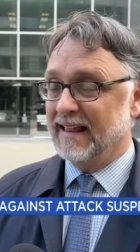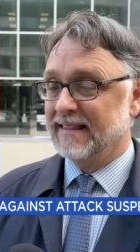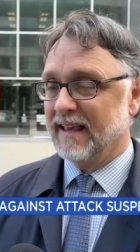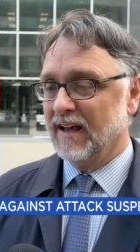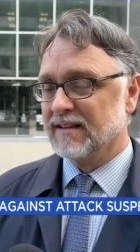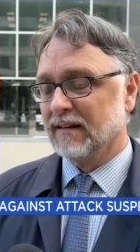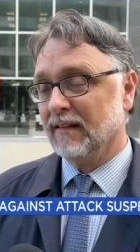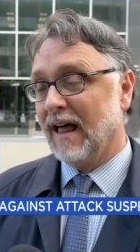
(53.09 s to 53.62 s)
It
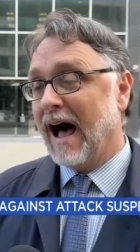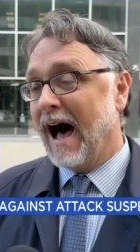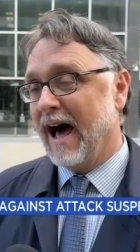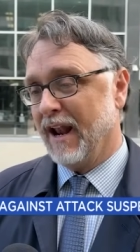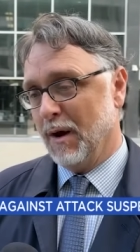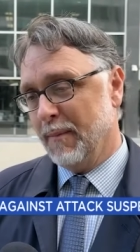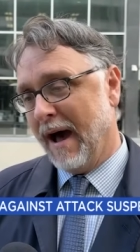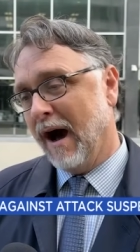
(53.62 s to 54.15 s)
tells a
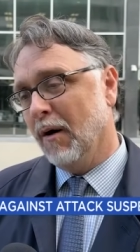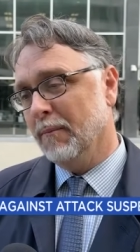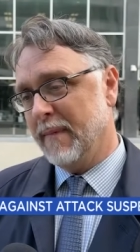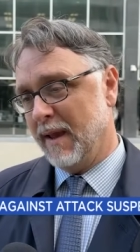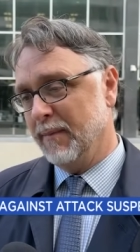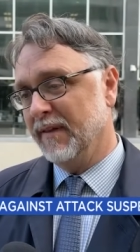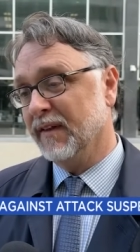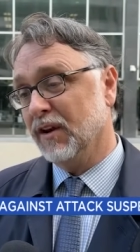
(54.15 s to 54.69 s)
lot about
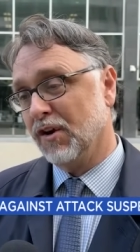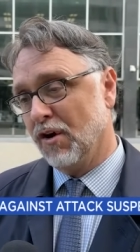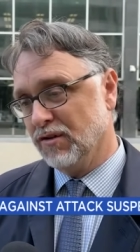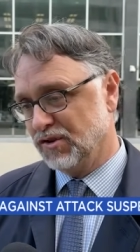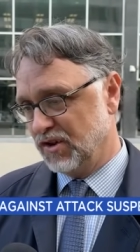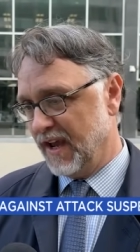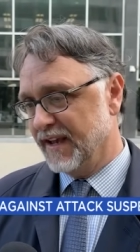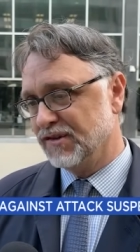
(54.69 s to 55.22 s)
maybe the
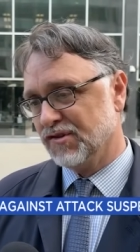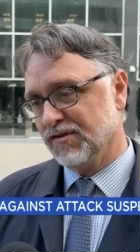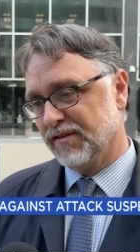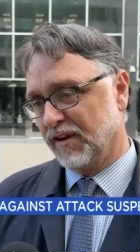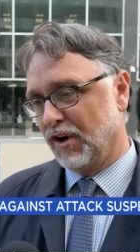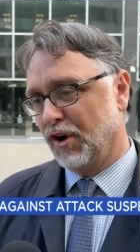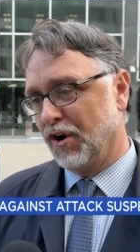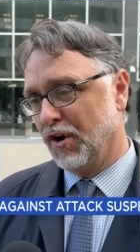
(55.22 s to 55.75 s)
negotiations
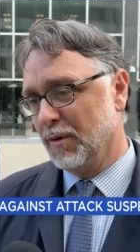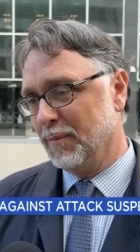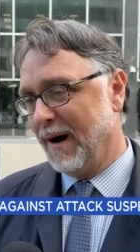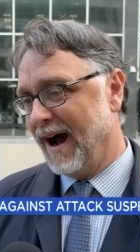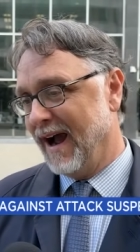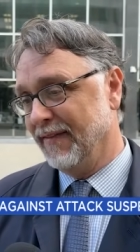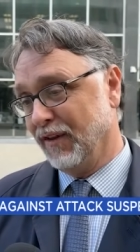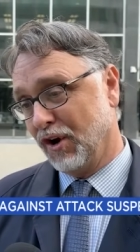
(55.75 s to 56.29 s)
that occurred
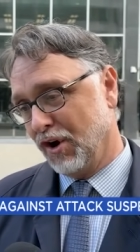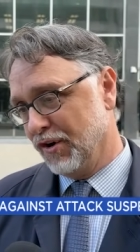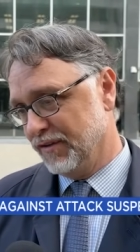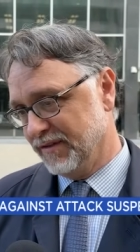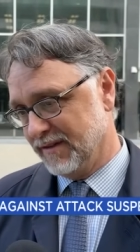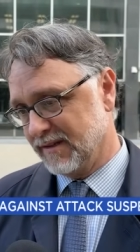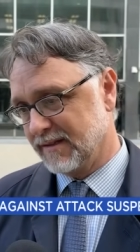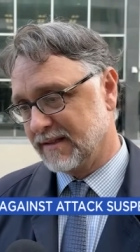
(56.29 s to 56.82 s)
behind the
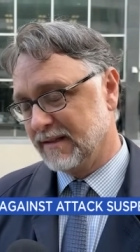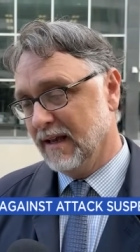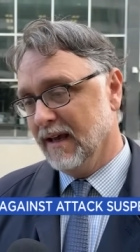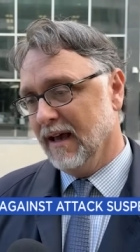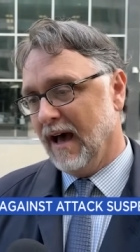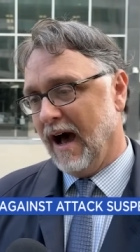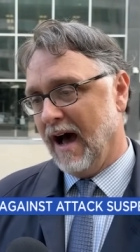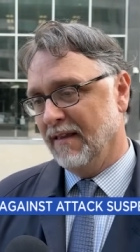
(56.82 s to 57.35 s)
curtains,
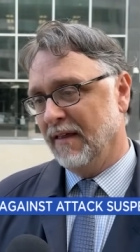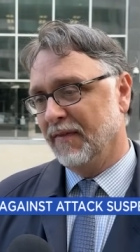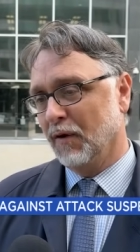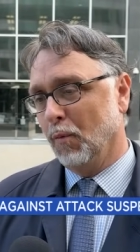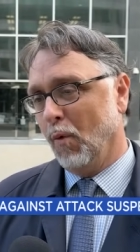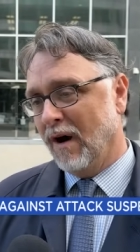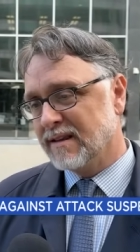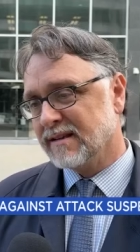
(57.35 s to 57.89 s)
uh, that there
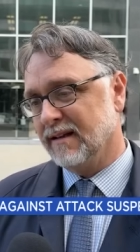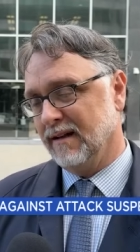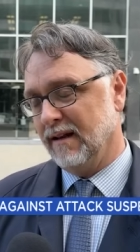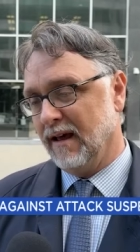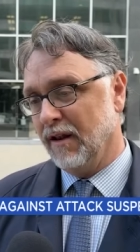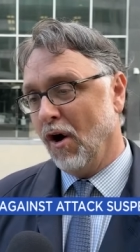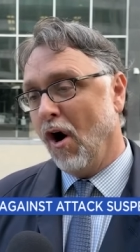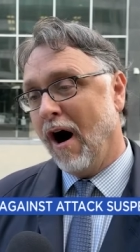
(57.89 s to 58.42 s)
wasn't
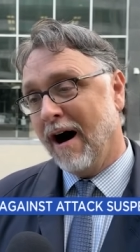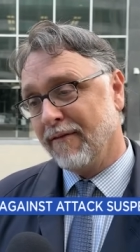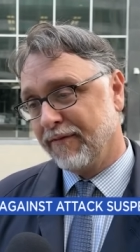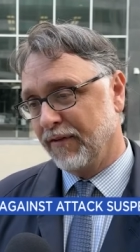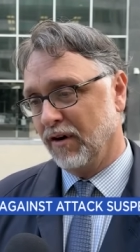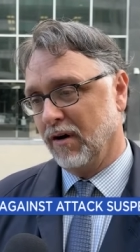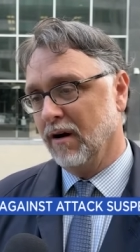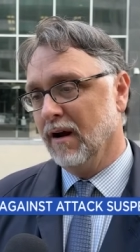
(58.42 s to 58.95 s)
an
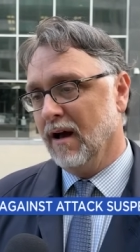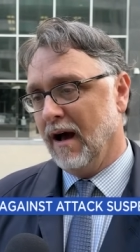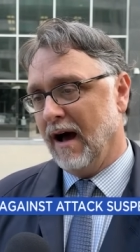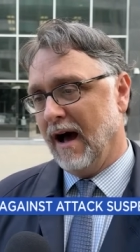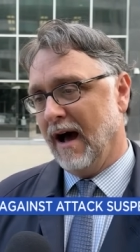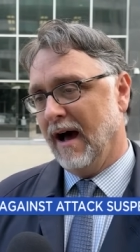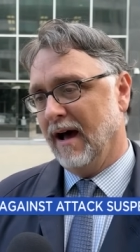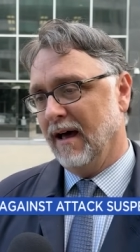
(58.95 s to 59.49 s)
offer
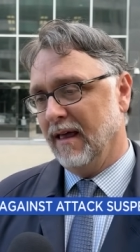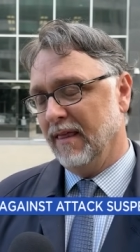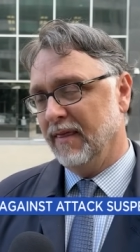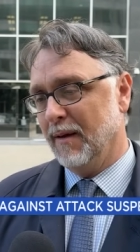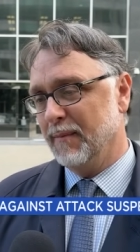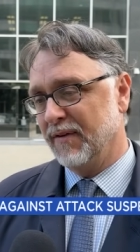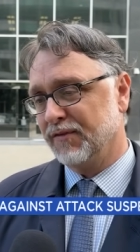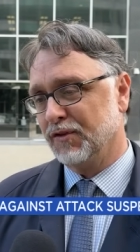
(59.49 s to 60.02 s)
uh,
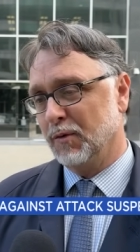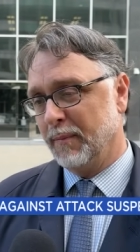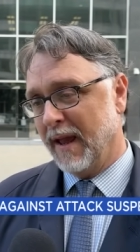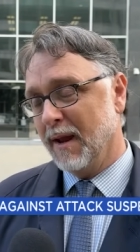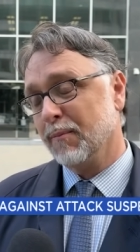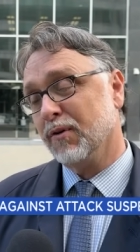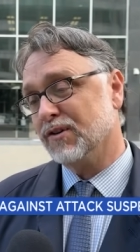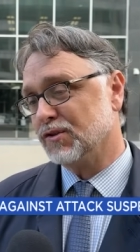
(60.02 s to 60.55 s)
that Mr.
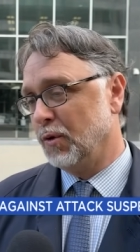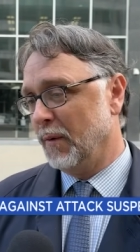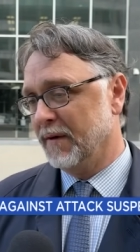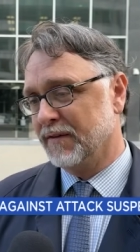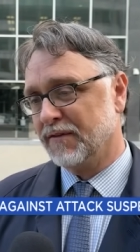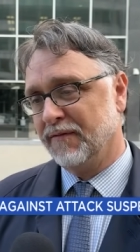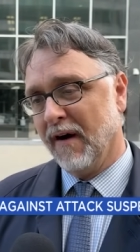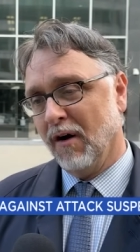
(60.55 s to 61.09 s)
DePape's
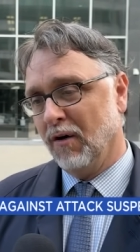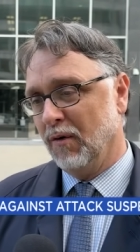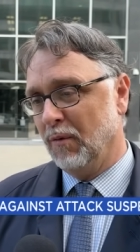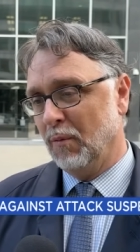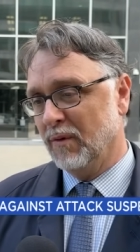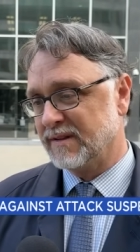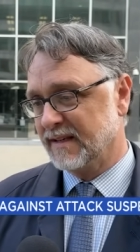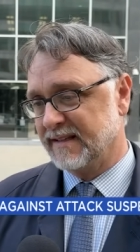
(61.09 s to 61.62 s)
lawyers felt
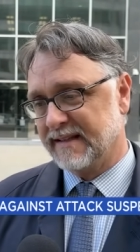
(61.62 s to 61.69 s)
was